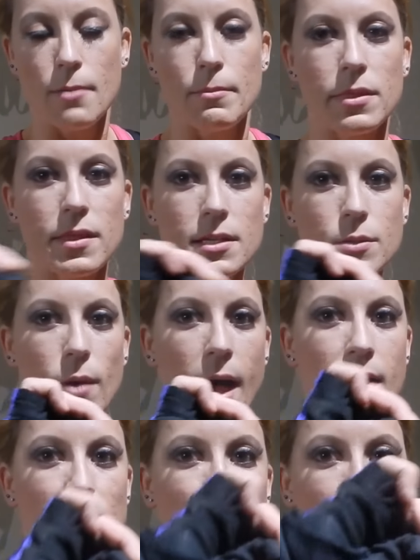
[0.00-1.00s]
But this will
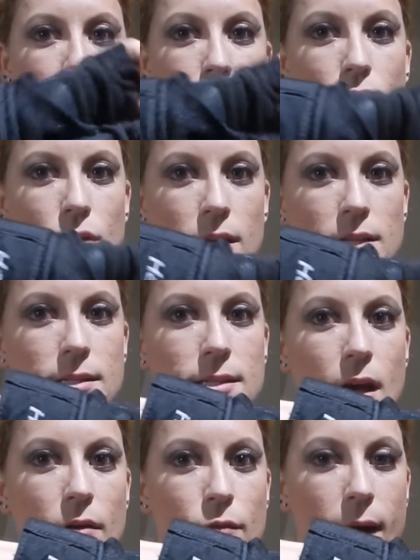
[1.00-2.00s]
actually, the hook
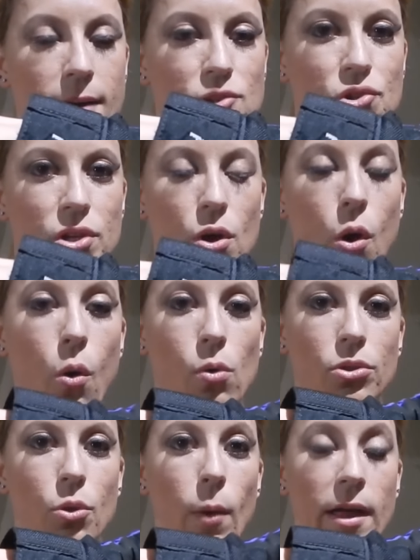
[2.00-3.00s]
itself will actually
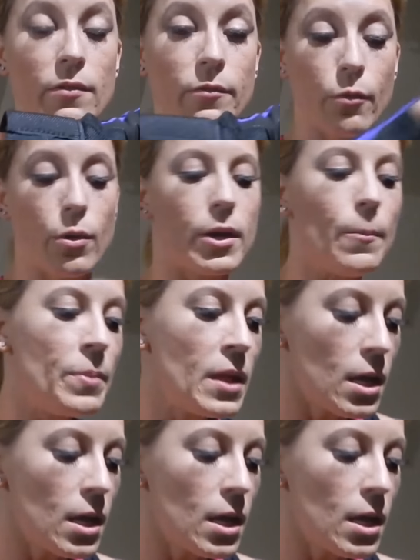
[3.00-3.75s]
hold the weight for you.